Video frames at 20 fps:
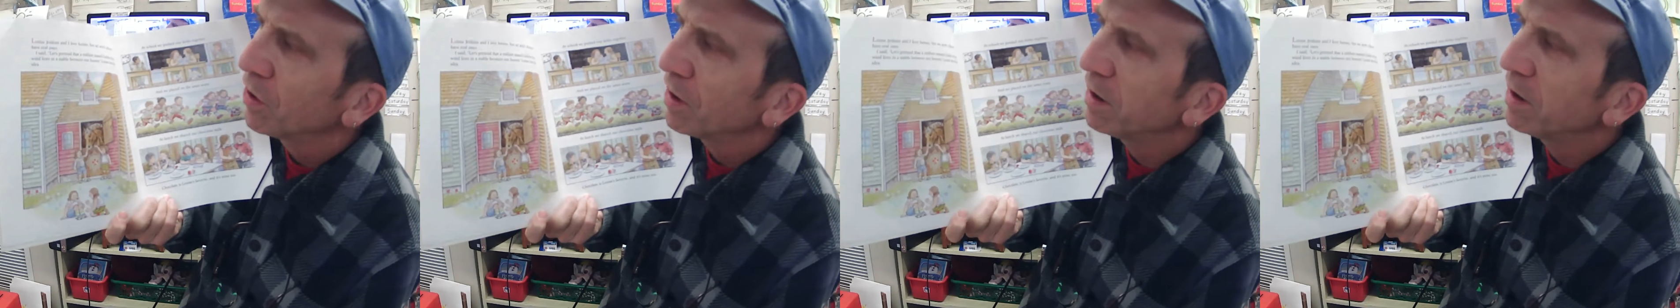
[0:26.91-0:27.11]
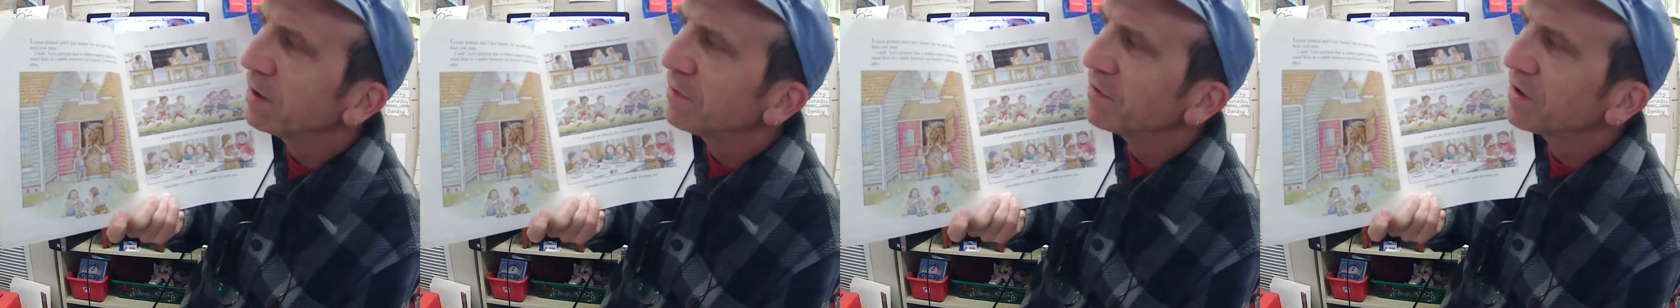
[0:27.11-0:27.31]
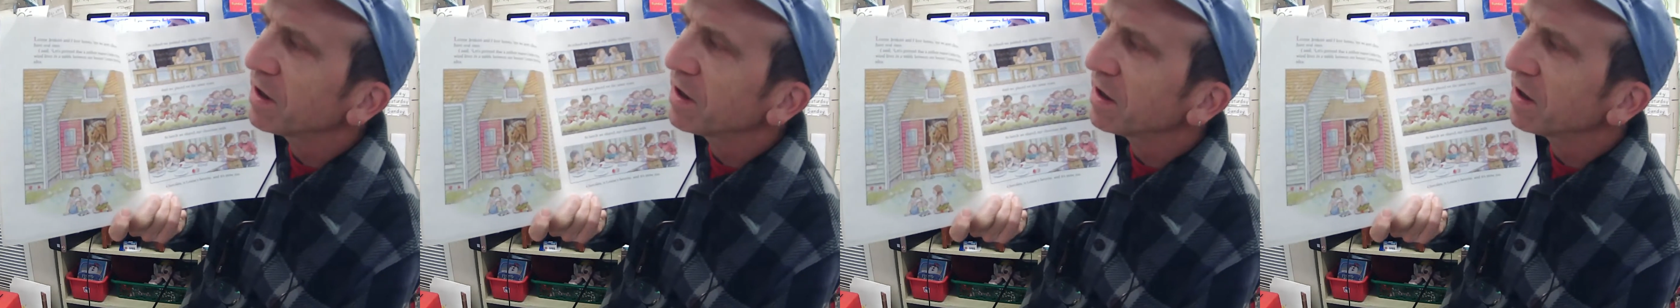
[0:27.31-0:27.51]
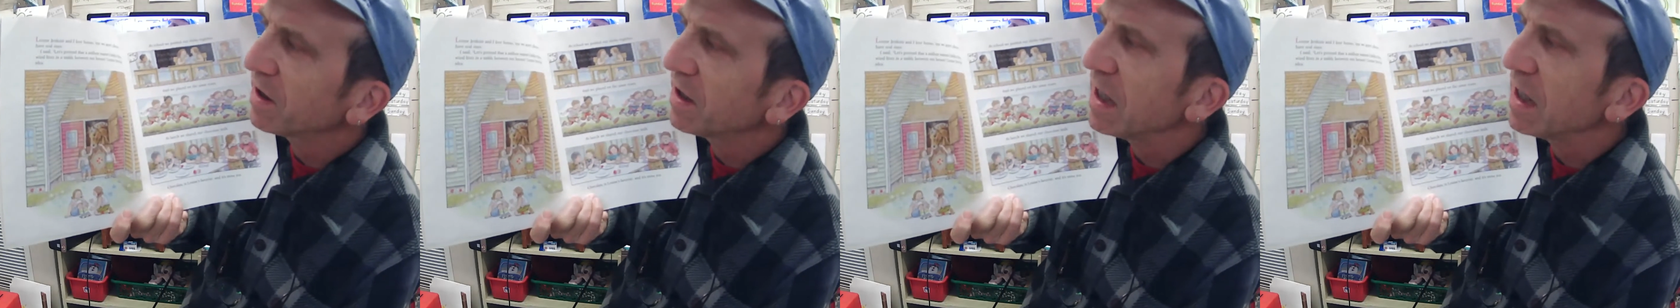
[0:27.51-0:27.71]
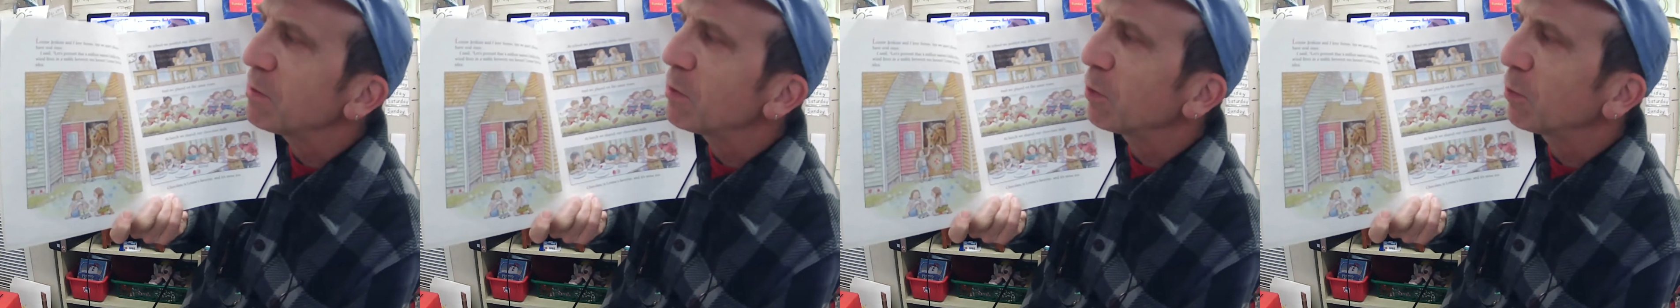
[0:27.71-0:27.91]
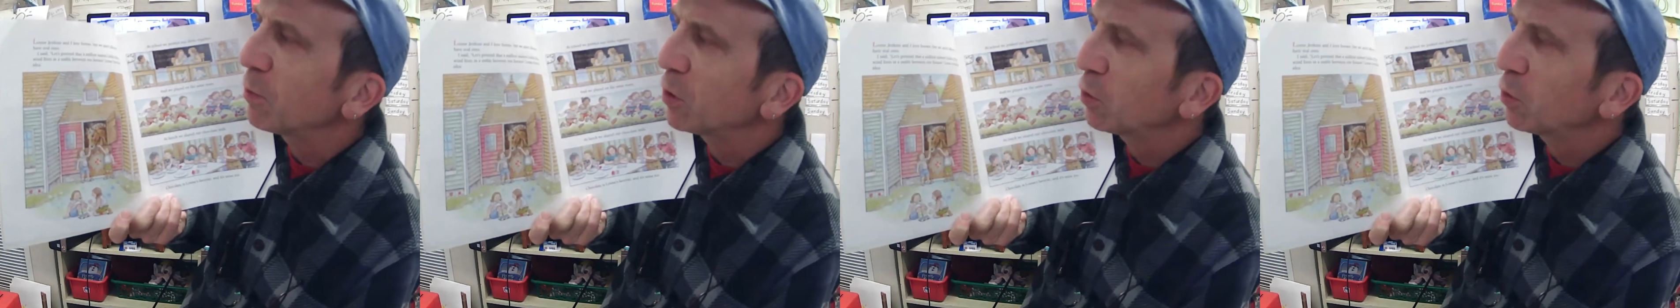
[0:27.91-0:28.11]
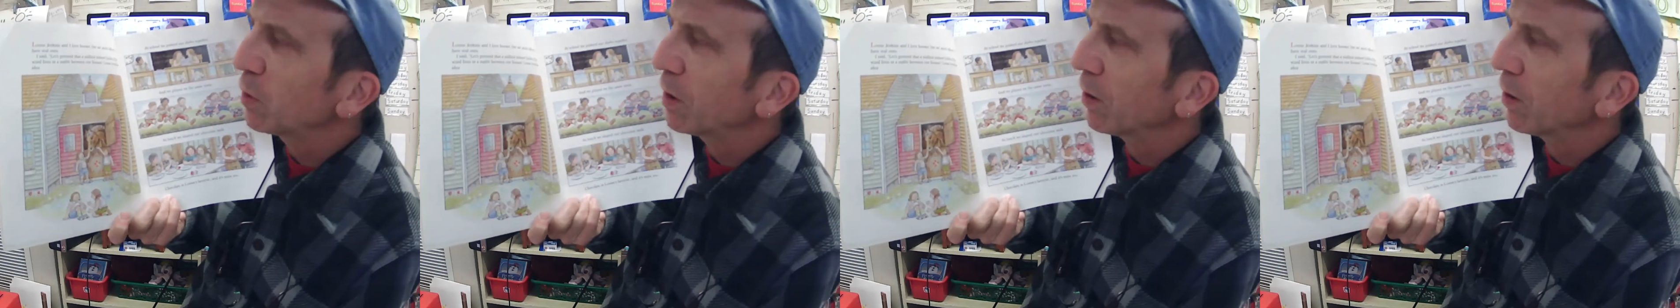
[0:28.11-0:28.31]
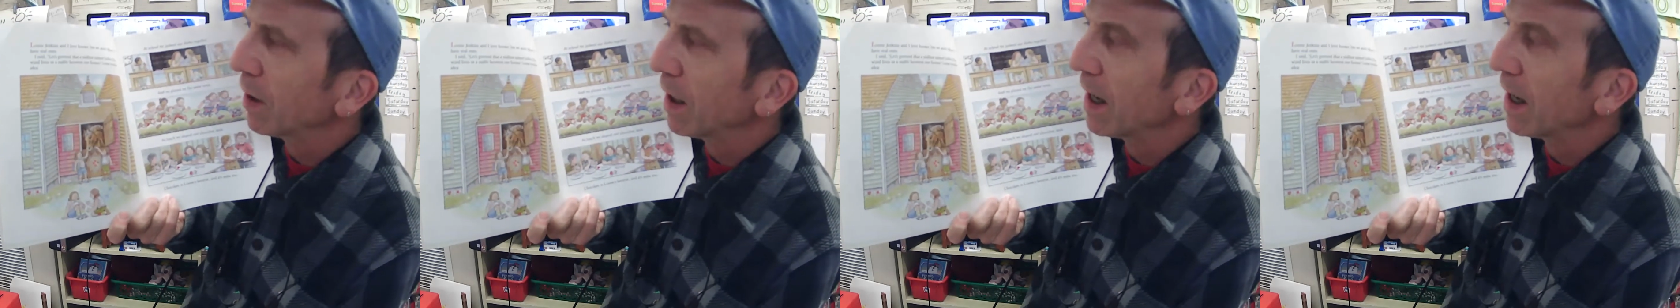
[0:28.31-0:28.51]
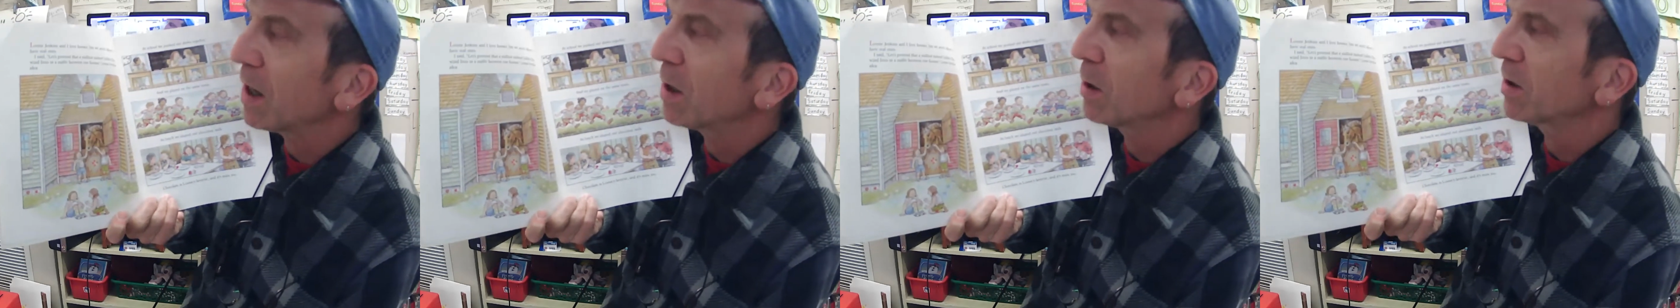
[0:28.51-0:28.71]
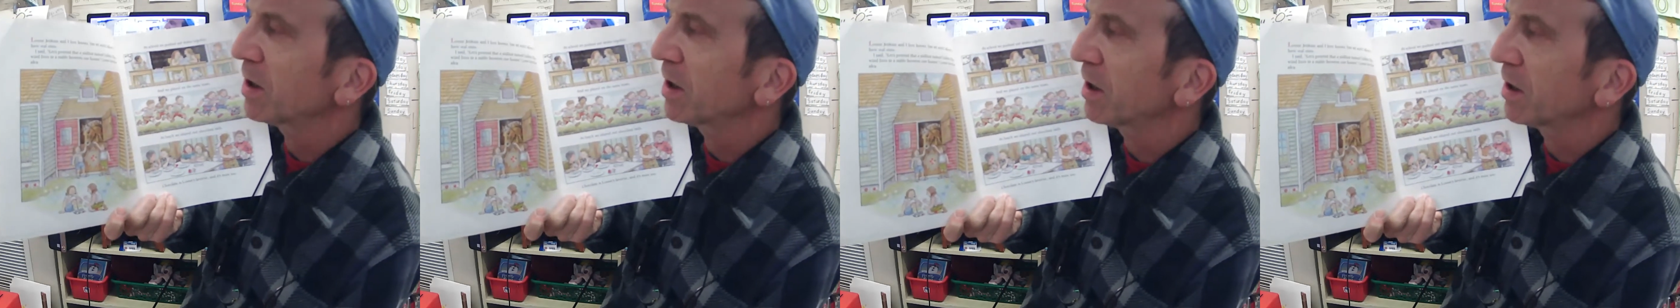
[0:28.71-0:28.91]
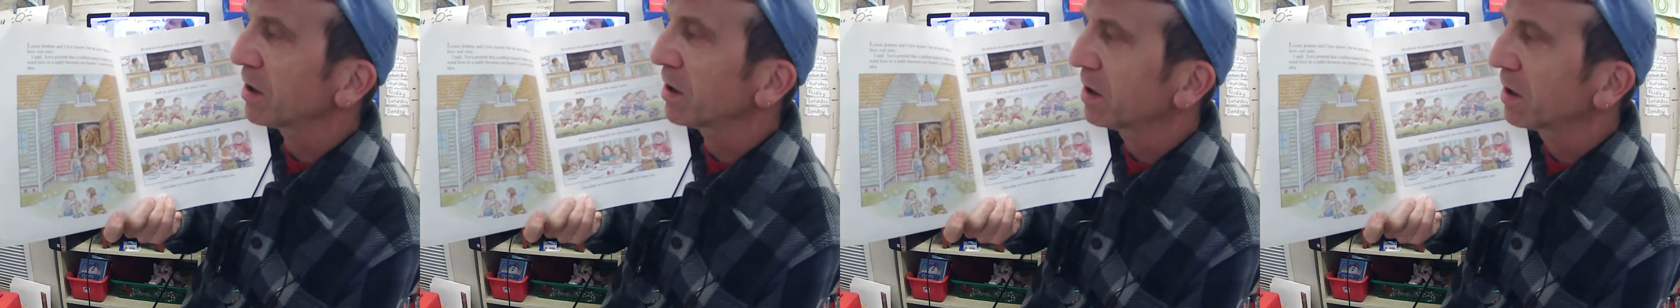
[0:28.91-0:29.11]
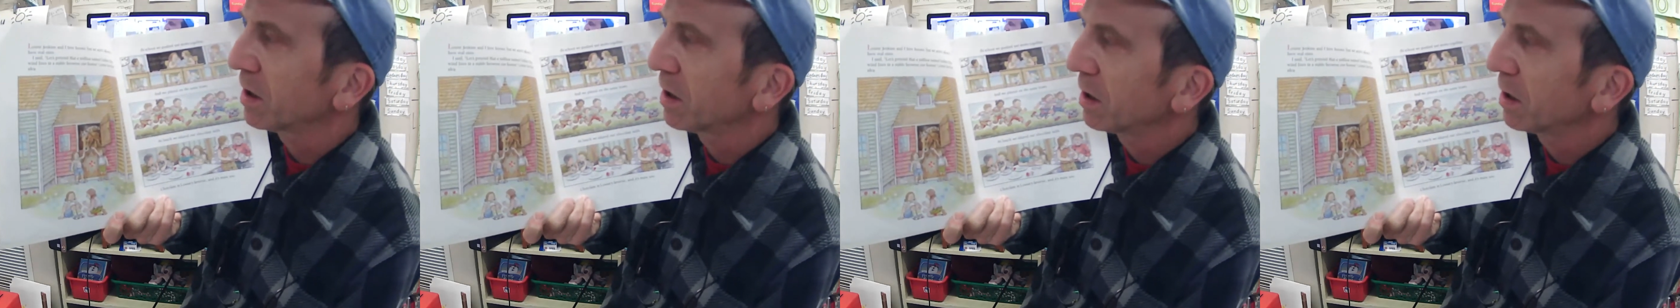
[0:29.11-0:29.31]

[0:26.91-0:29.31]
lives in a stable between our houses.